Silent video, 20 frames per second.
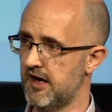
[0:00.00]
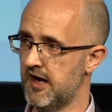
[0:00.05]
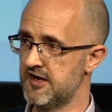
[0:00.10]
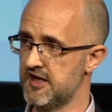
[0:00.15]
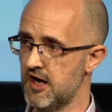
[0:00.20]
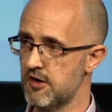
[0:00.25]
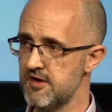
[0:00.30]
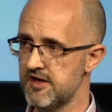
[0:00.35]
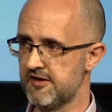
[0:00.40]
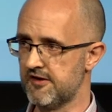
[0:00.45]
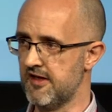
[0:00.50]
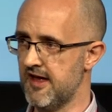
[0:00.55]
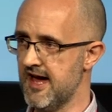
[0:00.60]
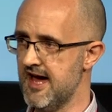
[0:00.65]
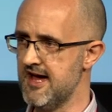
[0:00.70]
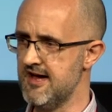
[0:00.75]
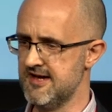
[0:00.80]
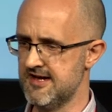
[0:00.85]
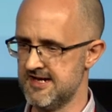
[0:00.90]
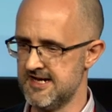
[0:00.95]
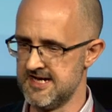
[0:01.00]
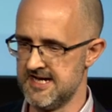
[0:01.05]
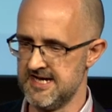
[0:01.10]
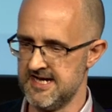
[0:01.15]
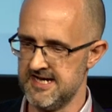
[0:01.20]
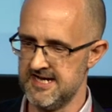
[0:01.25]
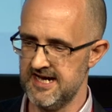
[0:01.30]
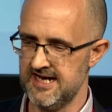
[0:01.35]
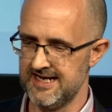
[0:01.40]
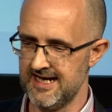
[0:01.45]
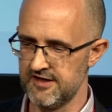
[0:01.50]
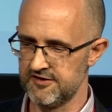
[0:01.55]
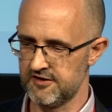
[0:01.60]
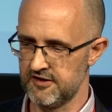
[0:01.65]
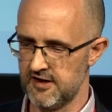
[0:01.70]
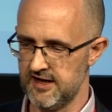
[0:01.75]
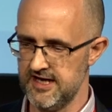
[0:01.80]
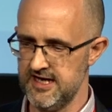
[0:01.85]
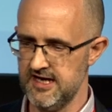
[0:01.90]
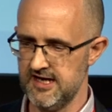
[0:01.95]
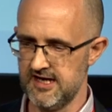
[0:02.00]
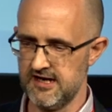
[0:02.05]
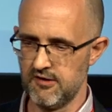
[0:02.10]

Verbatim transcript: I know it's there. And actually,